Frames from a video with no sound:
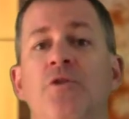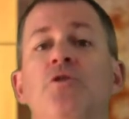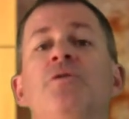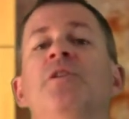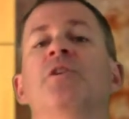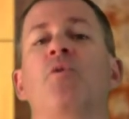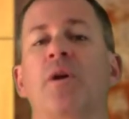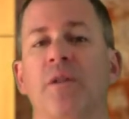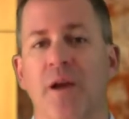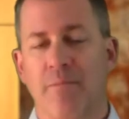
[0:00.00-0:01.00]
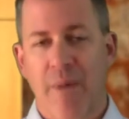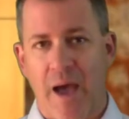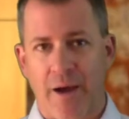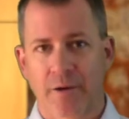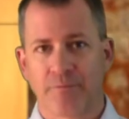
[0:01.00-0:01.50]
you need to quickly come
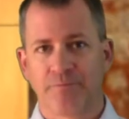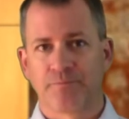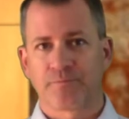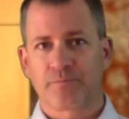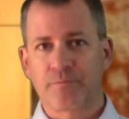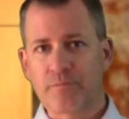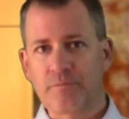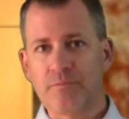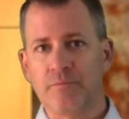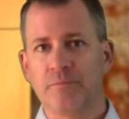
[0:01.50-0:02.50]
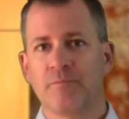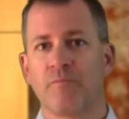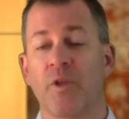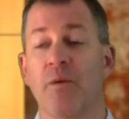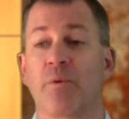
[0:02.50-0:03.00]
back
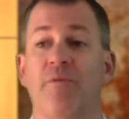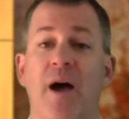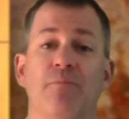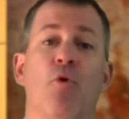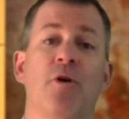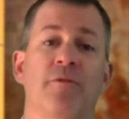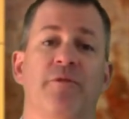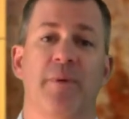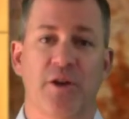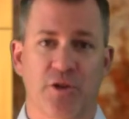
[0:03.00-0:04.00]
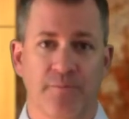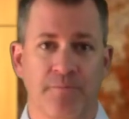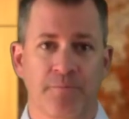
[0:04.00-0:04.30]
provide more information.